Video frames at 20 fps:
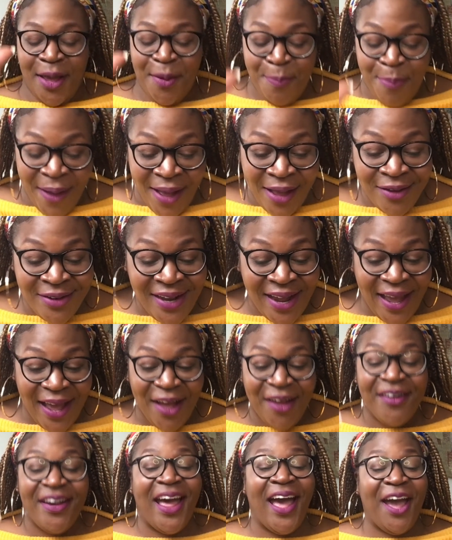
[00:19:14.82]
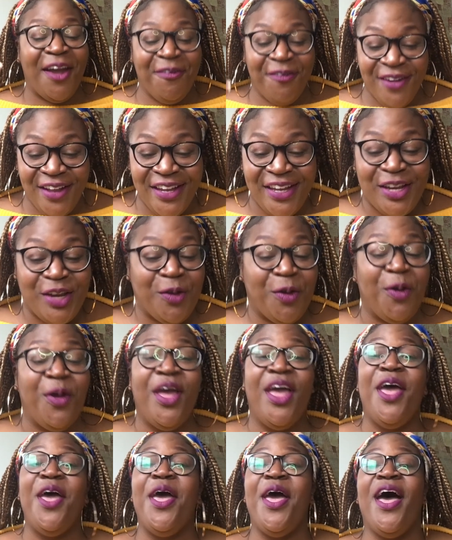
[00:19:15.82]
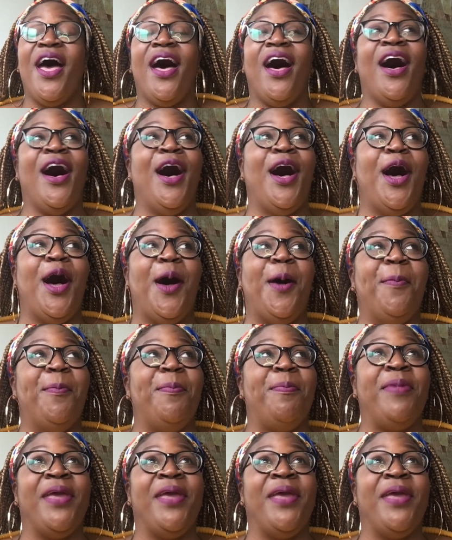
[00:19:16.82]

I bow down. I really do. Um,